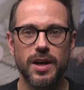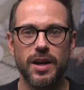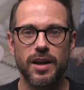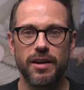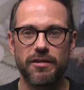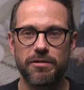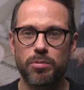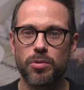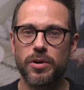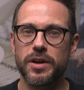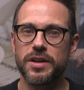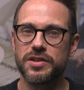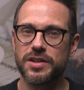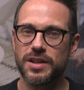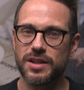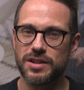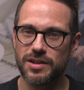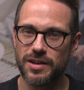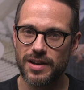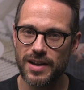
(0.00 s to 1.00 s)
If price
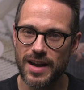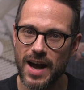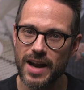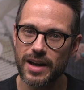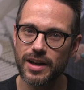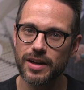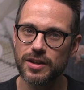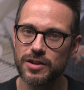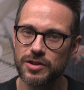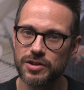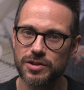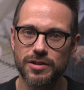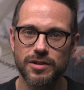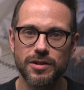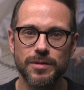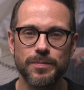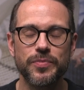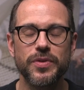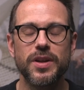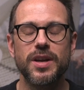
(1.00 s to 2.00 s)
is not a
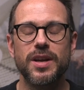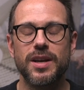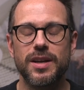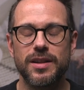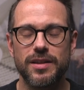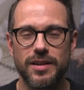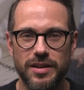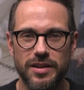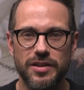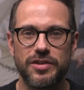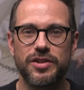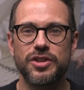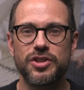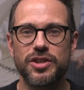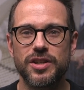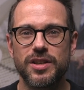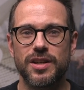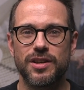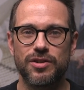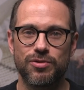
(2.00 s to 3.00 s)
concern, the
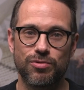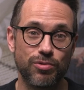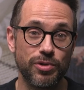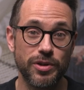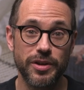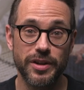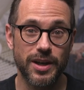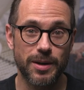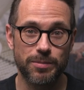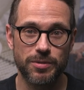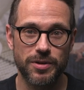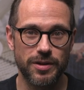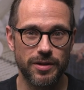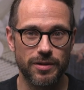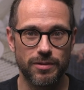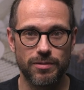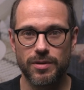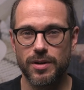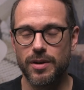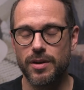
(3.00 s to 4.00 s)
decision is really up to
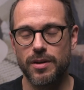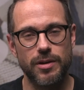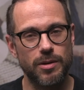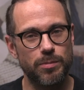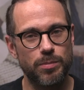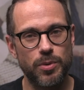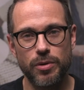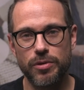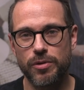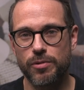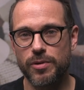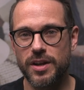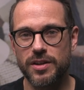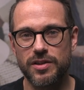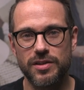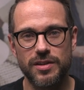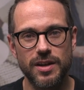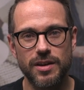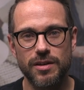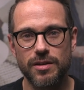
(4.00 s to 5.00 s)
you. They're both great
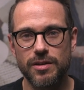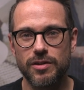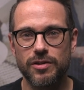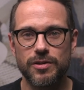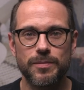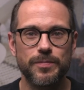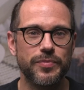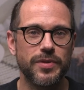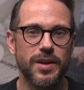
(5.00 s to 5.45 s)
sneakers.